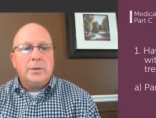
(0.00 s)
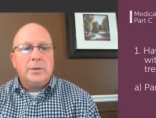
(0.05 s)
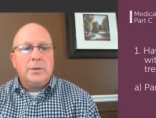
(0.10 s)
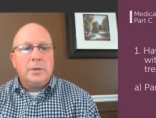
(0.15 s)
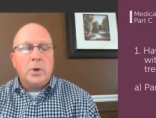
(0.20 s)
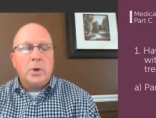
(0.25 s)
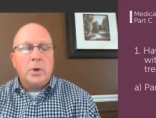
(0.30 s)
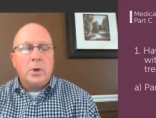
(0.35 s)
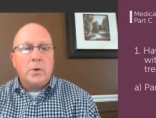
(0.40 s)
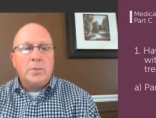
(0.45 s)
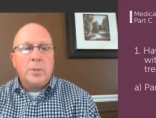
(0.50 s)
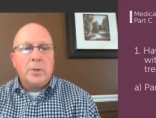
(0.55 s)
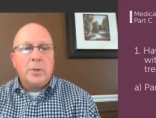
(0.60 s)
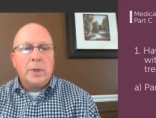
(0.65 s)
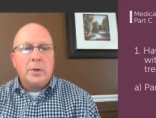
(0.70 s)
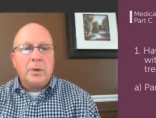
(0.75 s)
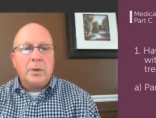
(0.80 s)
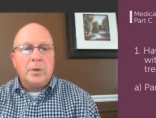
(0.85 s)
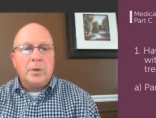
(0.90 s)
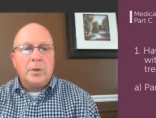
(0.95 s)
through our own
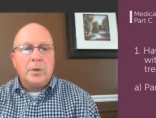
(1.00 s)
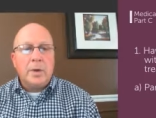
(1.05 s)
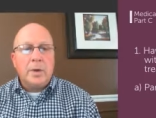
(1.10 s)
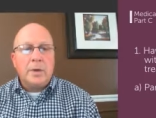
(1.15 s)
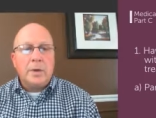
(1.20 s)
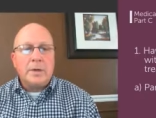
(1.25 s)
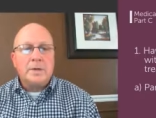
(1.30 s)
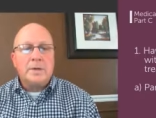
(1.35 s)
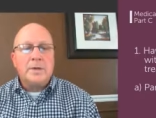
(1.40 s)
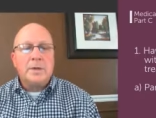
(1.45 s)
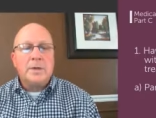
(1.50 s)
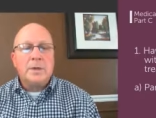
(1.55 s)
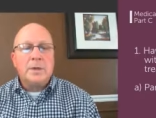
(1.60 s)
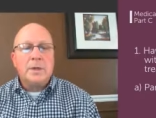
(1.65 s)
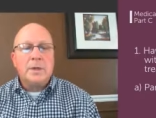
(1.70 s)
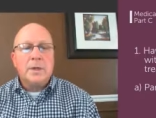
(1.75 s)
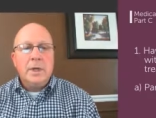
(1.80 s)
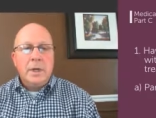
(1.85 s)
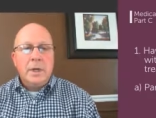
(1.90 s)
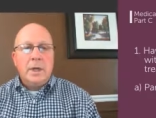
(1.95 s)
medical directors,
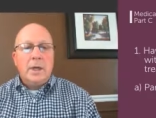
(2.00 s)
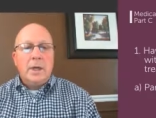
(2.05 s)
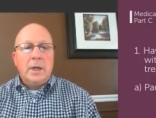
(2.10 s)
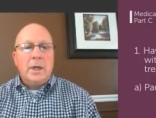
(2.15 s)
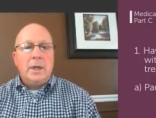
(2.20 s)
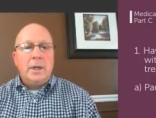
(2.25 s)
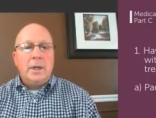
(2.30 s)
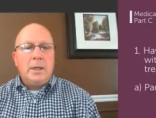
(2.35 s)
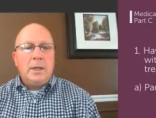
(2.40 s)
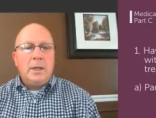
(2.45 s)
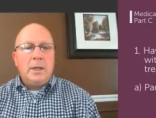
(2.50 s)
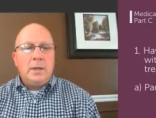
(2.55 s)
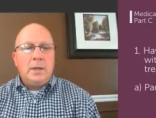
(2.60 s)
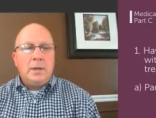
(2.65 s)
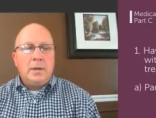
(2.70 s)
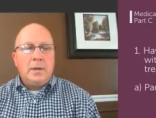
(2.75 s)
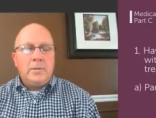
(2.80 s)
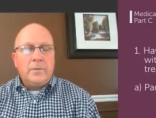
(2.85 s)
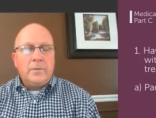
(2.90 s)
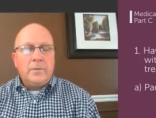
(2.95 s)
and any
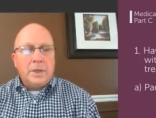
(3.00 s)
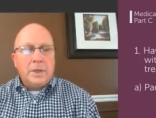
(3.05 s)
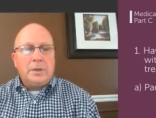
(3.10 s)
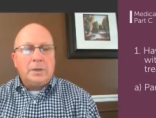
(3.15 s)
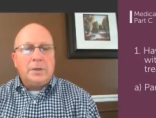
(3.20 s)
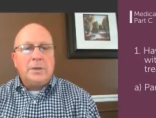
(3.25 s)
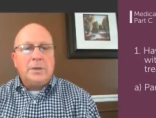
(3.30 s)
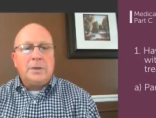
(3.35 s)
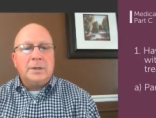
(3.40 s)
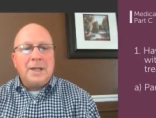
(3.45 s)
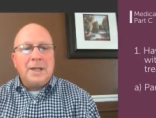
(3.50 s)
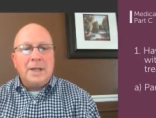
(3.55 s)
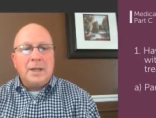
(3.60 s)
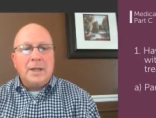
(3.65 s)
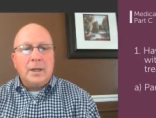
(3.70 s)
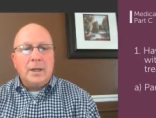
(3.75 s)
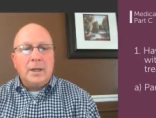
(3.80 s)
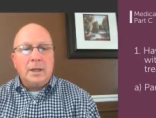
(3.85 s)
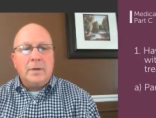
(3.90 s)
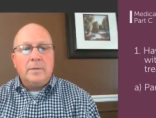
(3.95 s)
information that they
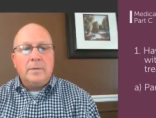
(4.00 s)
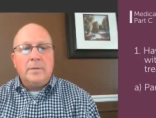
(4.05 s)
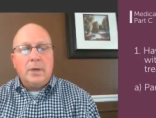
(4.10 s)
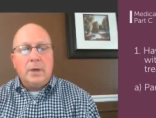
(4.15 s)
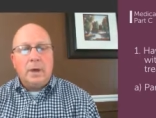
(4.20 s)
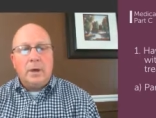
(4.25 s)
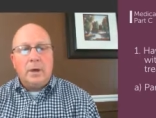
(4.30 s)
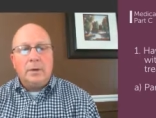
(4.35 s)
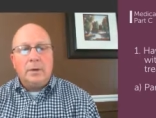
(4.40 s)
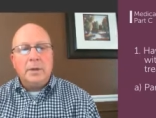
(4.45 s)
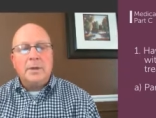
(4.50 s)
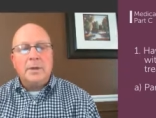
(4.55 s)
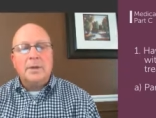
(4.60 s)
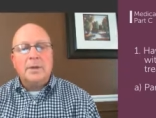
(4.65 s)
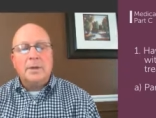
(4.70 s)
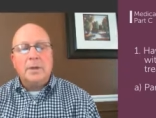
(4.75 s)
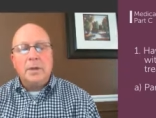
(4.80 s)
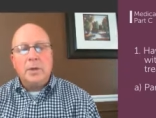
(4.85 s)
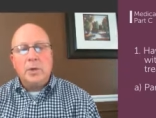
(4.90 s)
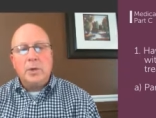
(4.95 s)
can get from
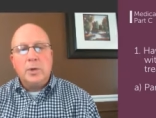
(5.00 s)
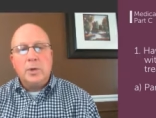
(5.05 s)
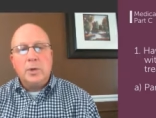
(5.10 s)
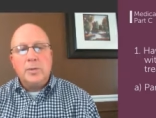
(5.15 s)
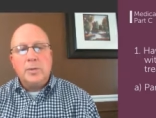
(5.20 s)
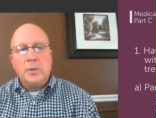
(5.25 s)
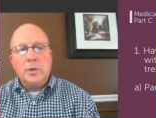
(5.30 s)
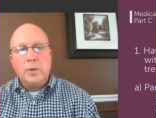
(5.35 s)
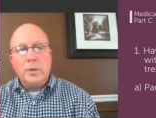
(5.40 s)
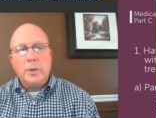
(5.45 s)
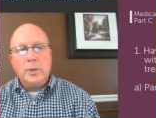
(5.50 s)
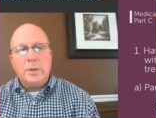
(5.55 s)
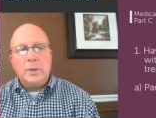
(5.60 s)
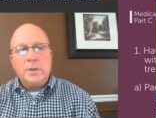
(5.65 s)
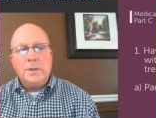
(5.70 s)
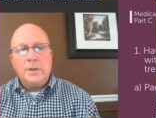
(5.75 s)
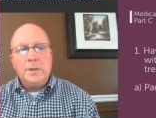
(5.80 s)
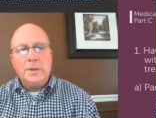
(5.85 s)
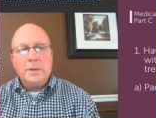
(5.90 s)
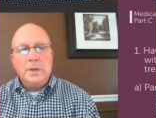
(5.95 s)
colleagues and other
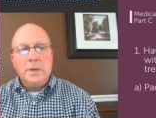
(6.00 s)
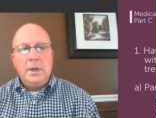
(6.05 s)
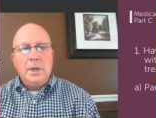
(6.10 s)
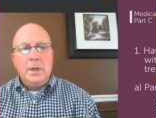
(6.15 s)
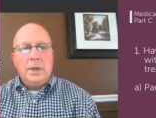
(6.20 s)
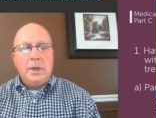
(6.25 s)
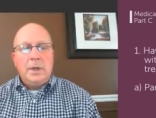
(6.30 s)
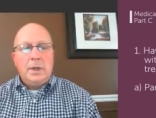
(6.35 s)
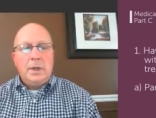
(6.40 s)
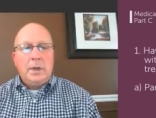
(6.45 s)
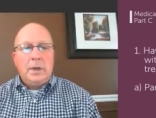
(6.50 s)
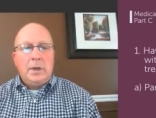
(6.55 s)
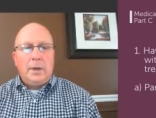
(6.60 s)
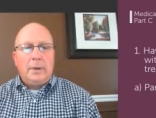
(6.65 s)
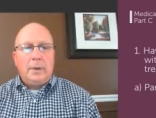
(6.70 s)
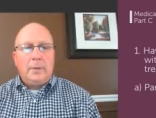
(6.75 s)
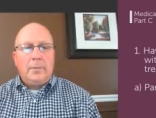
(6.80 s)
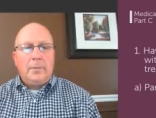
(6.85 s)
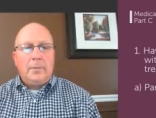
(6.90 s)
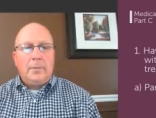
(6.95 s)
places.
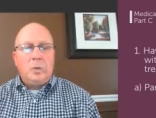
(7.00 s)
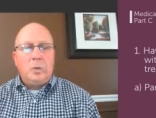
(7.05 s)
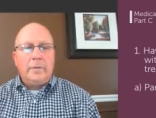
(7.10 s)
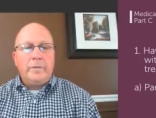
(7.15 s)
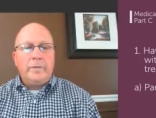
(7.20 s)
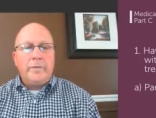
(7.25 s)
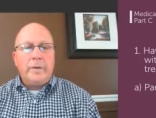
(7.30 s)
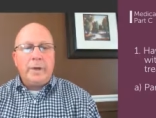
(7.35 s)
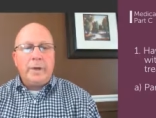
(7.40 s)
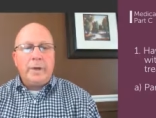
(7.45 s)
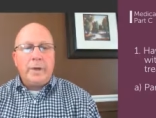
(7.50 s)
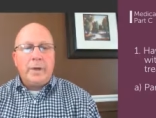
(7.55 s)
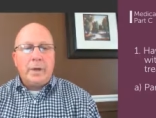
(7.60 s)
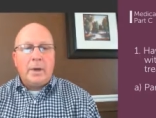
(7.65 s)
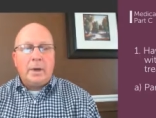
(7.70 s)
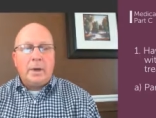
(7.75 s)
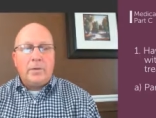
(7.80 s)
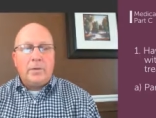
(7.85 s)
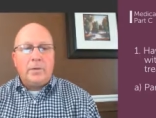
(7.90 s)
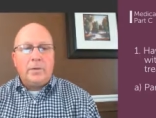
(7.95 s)
We find
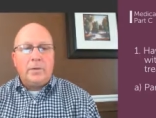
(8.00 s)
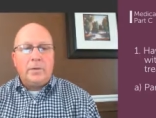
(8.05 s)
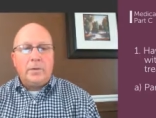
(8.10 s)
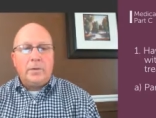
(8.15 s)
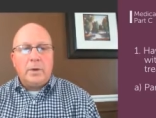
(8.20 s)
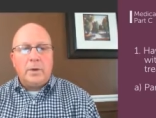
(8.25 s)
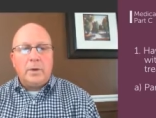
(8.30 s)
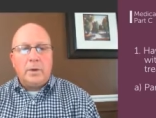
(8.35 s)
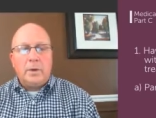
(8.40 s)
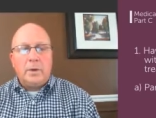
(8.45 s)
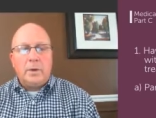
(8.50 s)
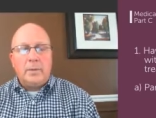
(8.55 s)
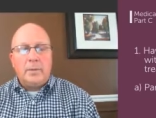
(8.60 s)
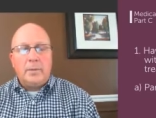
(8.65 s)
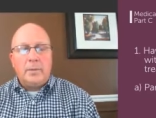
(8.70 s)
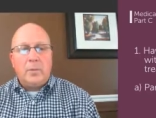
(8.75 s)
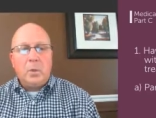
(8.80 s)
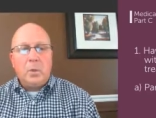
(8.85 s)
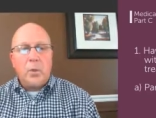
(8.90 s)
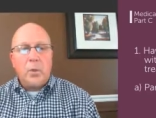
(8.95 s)
out
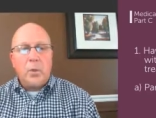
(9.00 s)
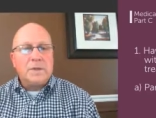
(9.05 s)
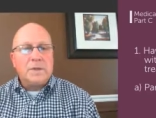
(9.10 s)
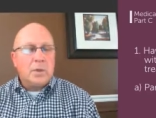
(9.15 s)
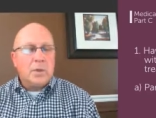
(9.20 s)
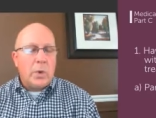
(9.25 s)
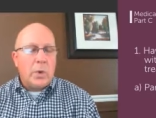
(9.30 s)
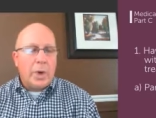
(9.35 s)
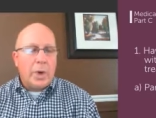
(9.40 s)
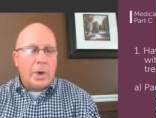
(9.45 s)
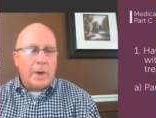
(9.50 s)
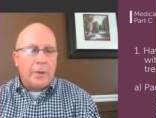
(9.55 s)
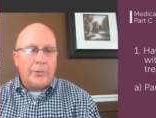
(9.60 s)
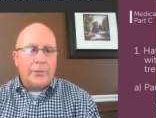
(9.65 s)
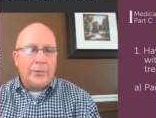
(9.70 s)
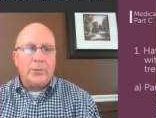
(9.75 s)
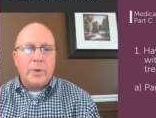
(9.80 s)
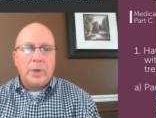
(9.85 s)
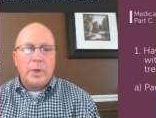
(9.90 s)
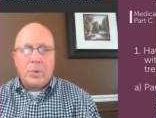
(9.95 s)
once in a while
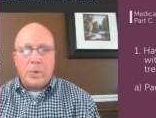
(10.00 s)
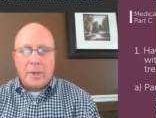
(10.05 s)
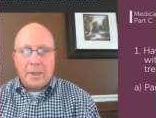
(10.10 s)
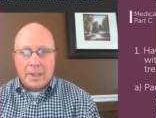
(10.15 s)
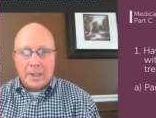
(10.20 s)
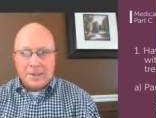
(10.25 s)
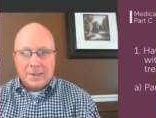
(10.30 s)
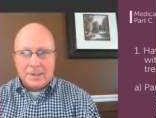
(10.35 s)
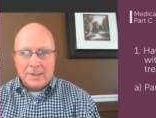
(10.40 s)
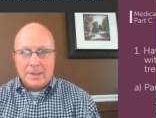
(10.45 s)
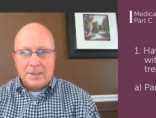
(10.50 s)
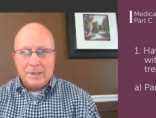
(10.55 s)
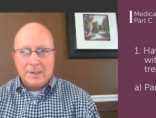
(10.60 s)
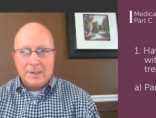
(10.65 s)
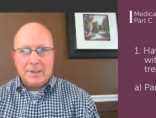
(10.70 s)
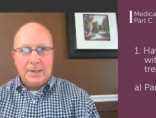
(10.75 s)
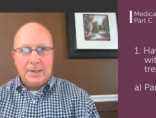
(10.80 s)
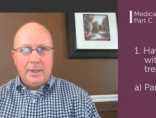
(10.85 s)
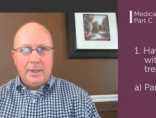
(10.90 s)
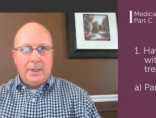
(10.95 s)
through
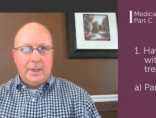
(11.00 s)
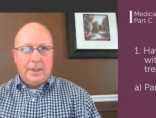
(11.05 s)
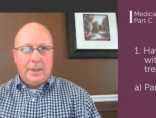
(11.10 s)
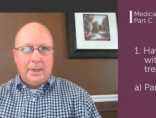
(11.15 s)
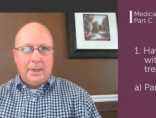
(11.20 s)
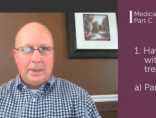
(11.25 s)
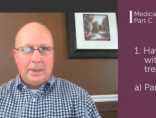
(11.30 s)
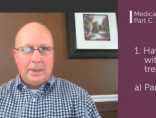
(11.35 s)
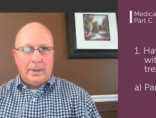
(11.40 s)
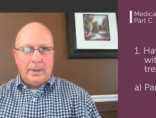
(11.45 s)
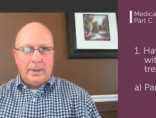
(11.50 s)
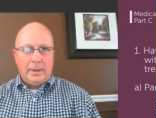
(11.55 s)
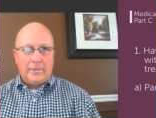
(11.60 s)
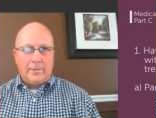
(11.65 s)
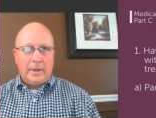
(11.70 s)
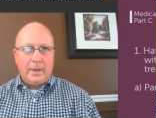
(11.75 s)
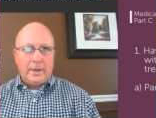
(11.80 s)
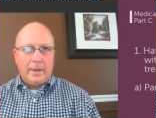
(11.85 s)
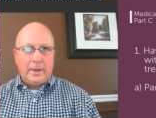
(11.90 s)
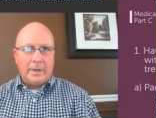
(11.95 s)
APSs
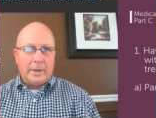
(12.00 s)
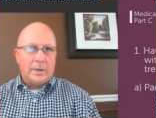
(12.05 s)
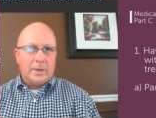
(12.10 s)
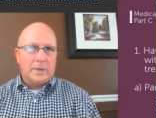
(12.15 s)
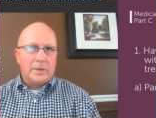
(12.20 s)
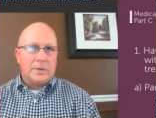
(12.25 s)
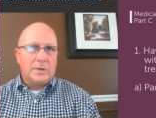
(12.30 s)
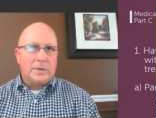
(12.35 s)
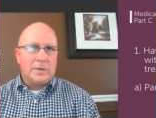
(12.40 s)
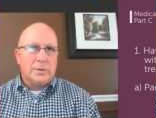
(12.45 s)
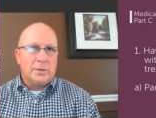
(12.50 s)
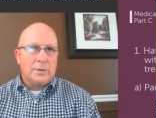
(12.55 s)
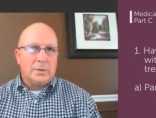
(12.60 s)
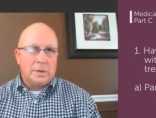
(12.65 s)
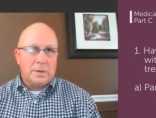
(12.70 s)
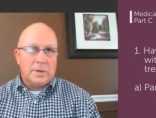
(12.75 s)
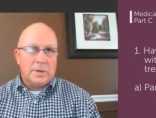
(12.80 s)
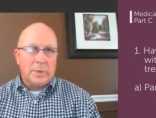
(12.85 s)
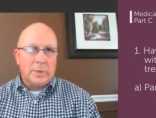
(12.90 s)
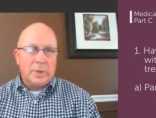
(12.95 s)
and find out that a certain
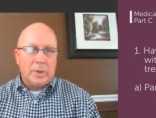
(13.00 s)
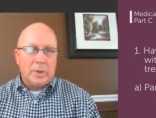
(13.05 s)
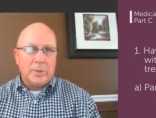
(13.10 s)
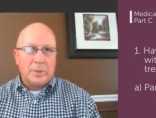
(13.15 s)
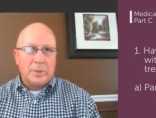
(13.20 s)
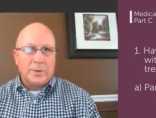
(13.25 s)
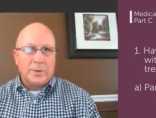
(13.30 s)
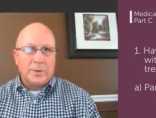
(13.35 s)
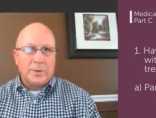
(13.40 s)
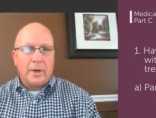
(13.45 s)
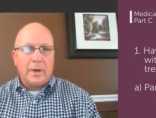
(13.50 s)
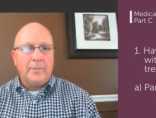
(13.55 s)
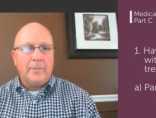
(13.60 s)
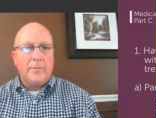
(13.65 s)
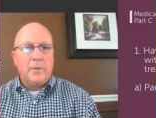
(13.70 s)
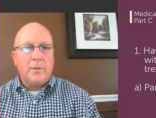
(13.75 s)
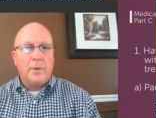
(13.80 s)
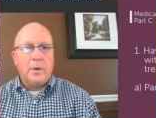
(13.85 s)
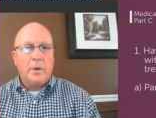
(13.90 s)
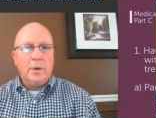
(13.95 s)
drug is being prescribed
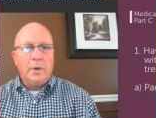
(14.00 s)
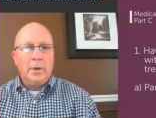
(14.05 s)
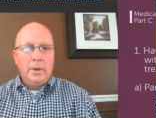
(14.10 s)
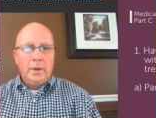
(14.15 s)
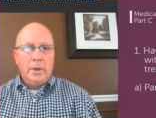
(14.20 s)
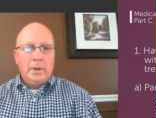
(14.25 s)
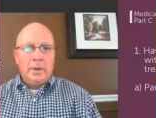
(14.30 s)
for